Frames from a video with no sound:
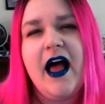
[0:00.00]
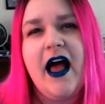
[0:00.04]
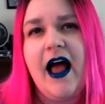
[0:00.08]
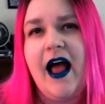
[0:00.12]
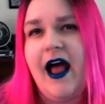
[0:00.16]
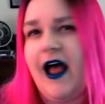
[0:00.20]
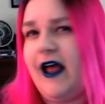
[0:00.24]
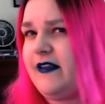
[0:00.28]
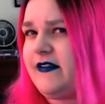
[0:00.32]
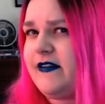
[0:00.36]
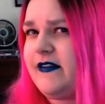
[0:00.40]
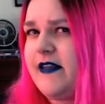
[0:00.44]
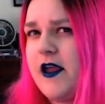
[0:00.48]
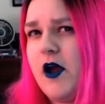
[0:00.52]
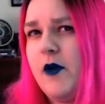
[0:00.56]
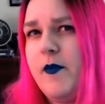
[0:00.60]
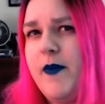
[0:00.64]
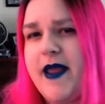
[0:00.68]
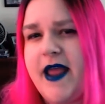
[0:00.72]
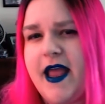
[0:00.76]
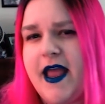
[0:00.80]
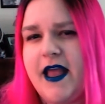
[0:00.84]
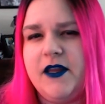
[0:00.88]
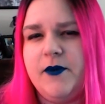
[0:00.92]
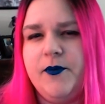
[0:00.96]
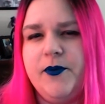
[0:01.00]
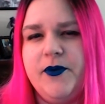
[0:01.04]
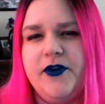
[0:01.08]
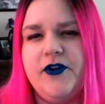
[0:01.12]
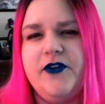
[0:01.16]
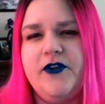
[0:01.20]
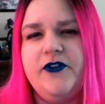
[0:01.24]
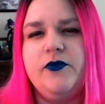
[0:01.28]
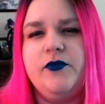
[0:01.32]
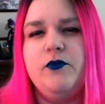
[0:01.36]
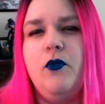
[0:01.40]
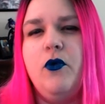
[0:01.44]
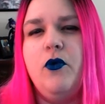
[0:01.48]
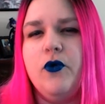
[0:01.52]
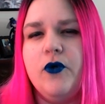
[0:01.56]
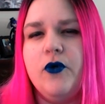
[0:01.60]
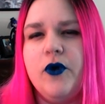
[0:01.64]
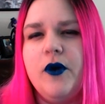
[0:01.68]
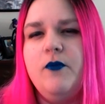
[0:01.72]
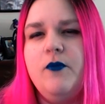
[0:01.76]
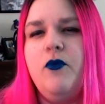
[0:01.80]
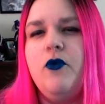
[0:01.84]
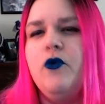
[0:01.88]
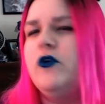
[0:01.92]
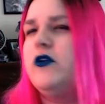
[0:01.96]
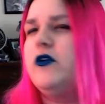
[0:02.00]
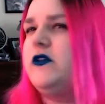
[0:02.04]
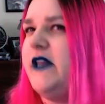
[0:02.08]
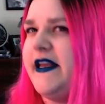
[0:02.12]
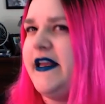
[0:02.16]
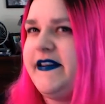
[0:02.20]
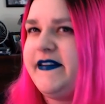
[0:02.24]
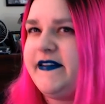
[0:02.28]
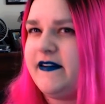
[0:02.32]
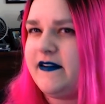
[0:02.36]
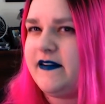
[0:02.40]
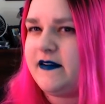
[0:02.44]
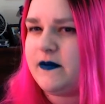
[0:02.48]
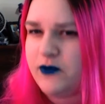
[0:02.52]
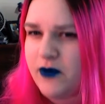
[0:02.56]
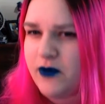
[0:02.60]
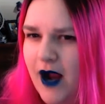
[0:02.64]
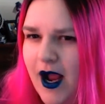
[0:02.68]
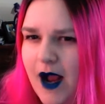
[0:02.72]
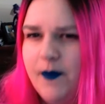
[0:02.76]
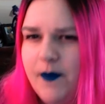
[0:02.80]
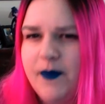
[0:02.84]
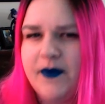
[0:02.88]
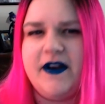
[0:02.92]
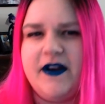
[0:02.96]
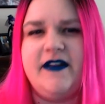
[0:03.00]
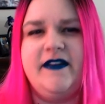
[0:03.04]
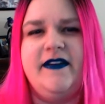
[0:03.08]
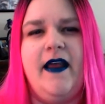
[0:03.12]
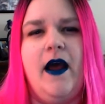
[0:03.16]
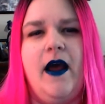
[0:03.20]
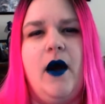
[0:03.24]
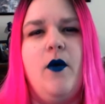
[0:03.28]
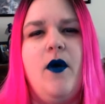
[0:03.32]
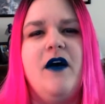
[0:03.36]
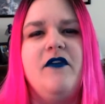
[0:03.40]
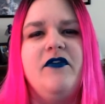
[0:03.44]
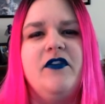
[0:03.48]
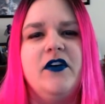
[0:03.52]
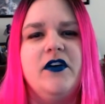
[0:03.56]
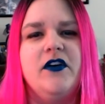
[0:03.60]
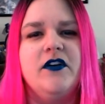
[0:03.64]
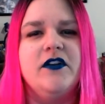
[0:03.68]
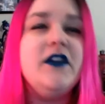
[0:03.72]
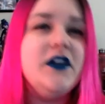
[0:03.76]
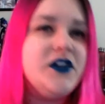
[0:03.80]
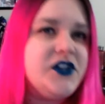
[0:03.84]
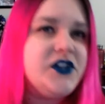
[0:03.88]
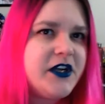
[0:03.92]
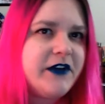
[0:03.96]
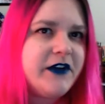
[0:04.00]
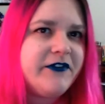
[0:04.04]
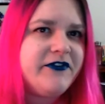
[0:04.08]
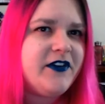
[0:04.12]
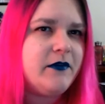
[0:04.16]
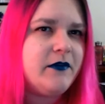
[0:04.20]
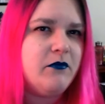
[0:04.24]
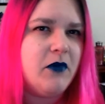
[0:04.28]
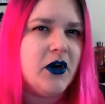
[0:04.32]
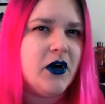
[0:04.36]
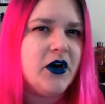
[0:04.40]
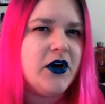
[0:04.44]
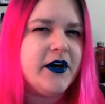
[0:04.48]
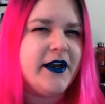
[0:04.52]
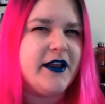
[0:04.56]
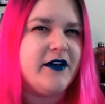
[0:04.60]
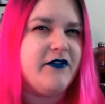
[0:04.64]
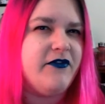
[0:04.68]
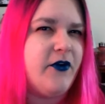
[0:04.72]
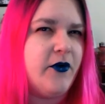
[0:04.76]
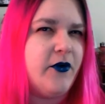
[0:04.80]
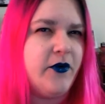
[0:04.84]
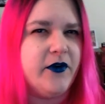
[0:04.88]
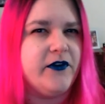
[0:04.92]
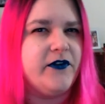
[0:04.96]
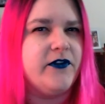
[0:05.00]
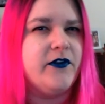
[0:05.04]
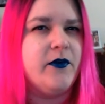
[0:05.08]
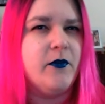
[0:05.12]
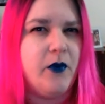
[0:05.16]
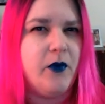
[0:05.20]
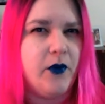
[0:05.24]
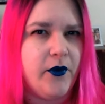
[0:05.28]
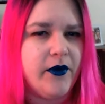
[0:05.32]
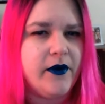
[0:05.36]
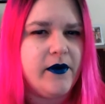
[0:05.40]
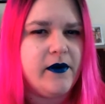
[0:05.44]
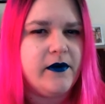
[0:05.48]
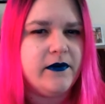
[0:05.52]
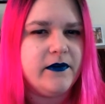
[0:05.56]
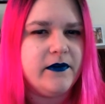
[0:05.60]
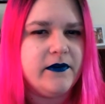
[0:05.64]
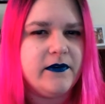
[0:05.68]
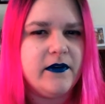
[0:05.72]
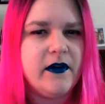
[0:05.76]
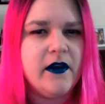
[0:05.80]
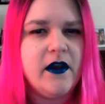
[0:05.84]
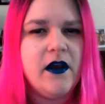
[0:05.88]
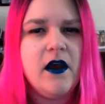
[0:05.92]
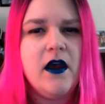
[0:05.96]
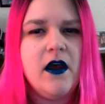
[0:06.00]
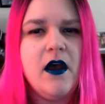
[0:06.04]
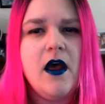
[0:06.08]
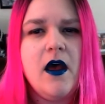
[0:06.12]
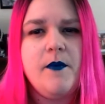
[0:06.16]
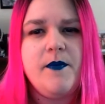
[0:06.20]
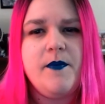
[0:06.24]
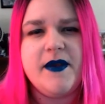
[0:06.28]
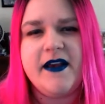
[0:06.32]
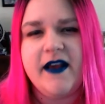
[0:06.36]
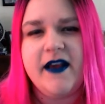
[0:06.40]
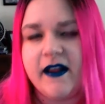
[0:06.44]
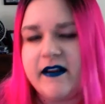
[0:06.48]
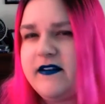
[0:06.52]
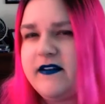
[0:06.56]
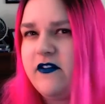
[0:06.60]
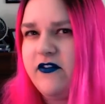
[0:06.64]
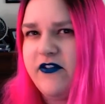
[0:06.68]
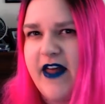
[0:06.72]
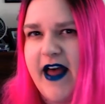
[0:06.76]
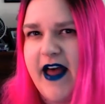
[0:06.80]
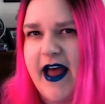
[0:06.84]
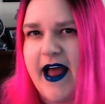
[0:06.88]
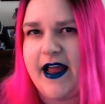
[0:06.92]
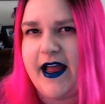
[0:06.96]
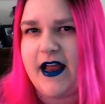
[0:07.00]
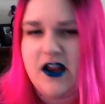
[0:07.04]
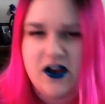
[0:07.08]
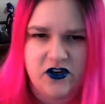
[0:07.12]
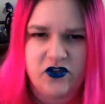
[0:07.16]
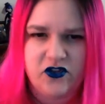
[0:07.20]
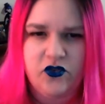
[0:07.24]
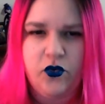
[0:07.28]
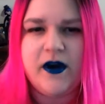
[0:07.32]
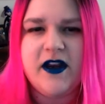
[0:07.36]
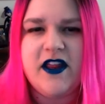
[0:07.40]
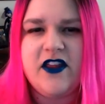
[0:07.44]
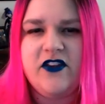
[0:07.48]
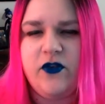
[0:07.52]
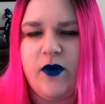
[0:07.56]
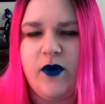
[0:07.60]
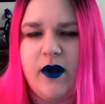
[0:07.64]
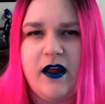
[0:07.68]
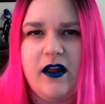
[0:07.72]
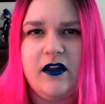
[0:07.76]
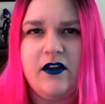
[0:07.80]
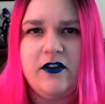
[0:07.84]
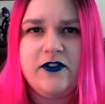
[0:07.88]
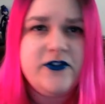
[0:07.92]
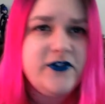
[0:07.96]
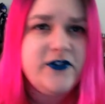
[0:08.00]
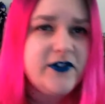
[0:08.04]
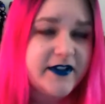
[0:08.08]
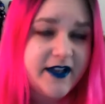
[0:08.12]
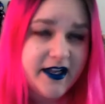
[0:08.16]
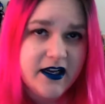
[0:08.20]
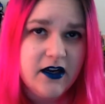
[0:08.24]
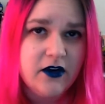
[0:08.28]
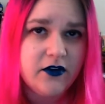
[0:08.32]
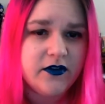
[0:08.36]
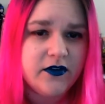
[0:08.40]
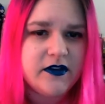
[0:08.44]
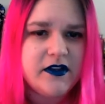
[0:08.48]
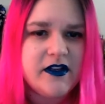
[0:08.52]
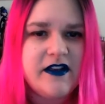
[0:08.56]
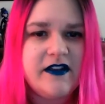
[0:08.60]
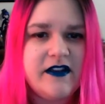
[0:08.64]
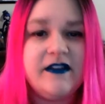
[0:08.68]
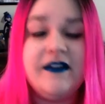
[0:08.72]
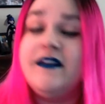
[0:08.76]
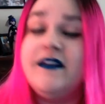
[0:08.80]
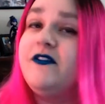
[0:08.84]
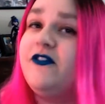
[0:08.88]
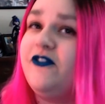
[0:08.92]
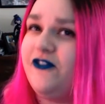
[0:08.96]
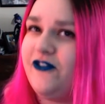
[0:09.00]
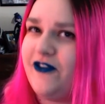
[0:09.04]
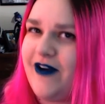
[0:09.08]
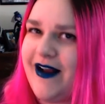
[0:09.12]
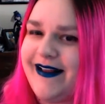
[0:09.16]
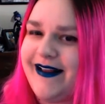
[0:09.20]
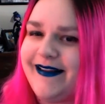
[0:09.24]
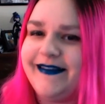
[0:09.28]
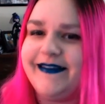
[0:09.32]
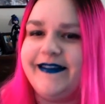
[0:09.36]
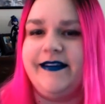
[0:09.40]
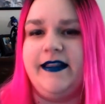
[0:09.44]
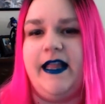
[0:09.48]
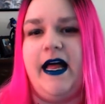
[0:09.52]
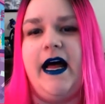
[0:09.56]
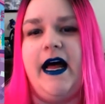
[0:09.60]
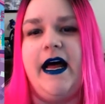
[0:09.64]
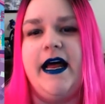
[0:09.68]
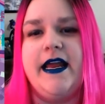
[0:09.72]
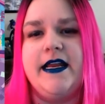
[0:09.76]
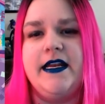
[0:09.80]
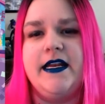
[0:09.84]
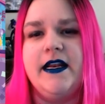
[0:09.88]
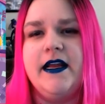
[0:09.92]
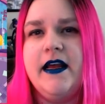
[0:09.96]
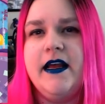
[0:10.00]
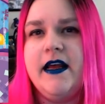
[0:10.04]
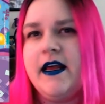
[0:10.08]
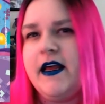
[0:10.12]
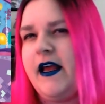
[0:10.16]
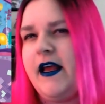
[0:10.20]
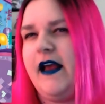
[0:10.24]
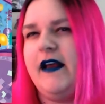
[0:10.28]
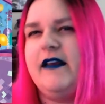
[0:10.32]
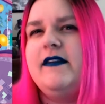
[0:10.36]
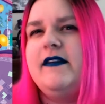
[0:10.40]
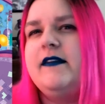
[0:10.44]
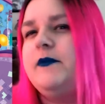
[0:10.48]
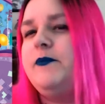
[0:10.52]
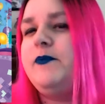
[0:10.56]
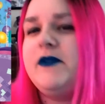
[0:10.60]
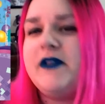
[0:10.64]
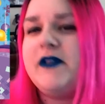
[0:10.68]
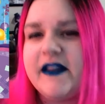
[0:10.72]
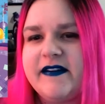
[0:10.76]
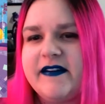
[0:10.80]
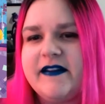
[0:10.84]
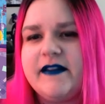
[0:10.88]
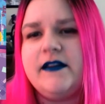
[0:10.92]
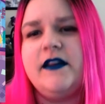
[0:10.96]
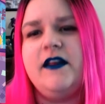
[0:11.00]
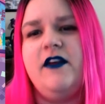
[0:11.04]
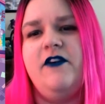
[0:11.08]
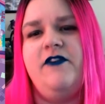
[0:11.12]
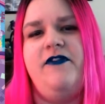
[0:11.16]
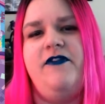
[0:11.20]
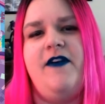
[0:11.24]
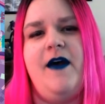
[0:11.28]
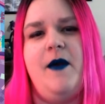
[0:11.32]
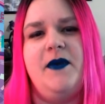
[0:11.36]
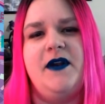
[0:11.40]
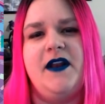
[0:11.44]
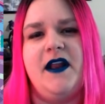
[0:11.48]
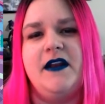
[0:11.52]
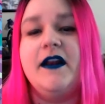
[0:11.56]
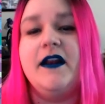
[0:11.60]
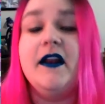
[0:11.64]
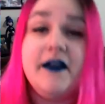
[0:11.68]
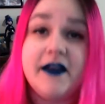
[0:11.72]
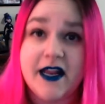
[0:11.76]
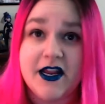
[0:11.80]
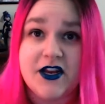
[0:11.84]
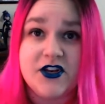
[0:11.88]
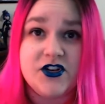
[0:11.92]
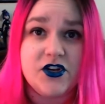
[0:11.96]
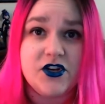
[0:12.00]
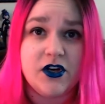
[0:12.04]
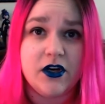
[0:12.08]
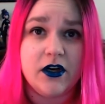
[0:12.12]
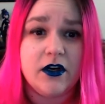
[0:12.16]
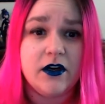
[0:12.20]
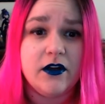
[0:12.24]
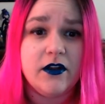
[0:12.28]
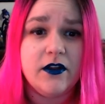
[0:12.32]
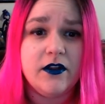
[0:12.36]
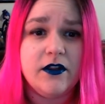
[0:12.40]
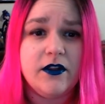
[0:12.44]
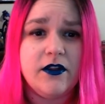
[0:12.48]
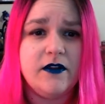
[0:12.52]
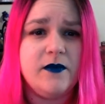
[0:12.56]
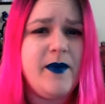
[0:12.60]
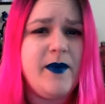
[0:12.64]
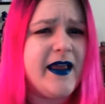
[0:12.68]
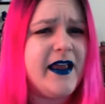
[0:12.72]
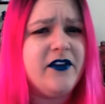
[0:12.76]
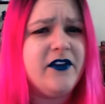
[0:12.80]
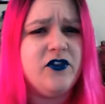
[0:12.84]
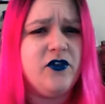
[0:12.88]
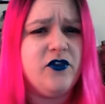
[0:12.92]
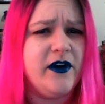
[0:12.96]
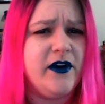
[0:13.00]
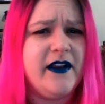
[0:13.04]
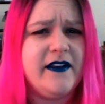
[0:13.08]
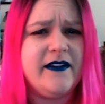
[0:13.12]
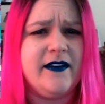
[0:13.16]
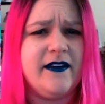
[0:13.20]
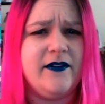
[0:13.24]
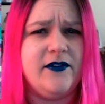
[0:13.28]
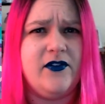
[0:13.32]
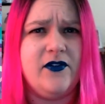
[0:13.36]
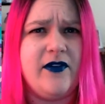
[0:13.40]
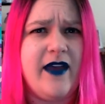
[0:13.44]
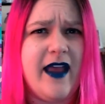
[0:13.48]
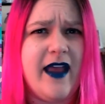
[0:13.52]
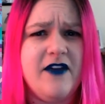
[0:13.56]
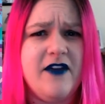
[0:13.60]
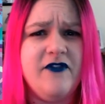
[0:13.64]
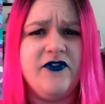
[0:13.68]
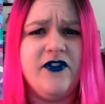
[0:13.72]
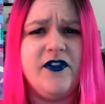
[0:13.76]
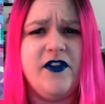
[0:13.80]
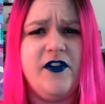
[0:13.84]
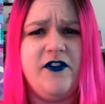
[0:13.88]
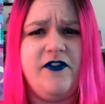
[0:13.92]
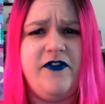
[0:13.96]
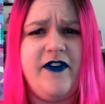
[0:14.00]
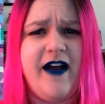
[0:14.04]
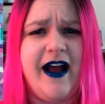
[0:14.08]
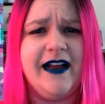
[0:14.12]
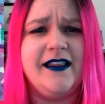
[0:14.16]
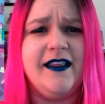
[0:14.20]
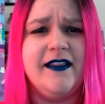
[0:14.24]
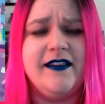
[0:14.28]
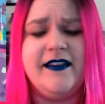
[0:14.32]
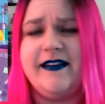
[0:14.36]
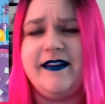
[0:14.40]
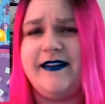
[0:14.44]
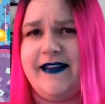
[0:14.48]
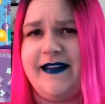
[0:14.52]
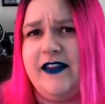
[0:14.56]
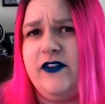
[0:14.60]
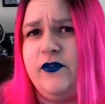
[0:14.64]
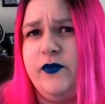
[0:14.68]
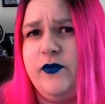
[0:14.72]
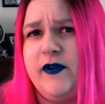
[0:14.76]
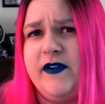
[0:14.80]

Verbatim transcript: As LEGO began to produce more and more licensed properties, however, they shifted marketing focus to boys. Because of that, in 2012, LEGO released its Friends line, explicitly feminine in nature. His biggest criticism came from the fact that the sets were